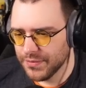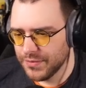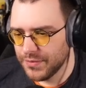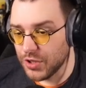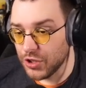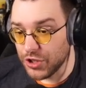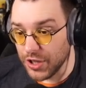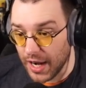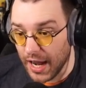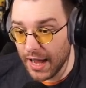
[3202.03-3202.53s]

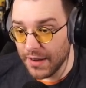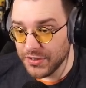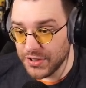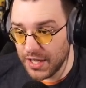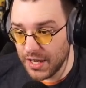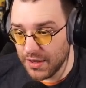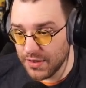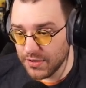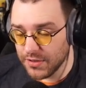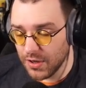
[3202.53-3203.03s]
The shit I've
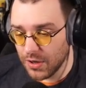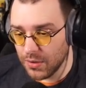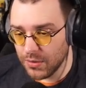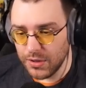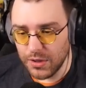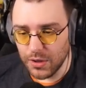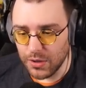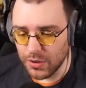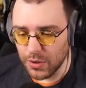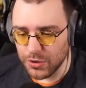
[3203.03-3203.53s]
seen in the Zone?
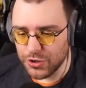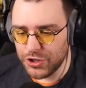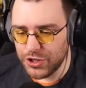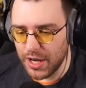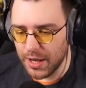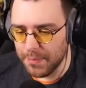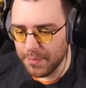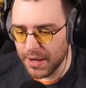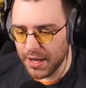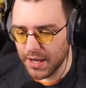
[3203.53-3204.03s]
You don't know
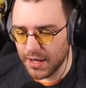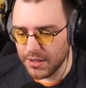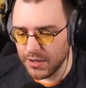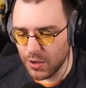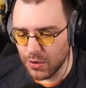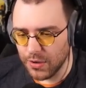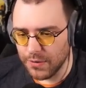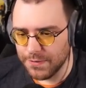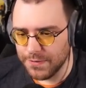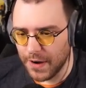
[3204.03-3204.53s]
shit, man. You
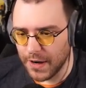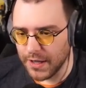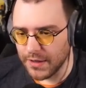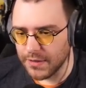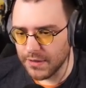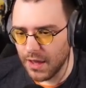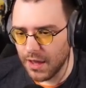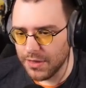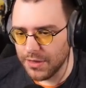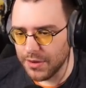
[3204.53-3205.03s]
don't know fucking
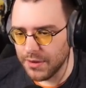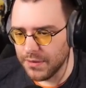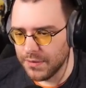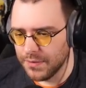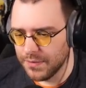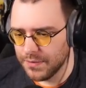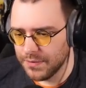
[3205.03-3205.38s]
nothing.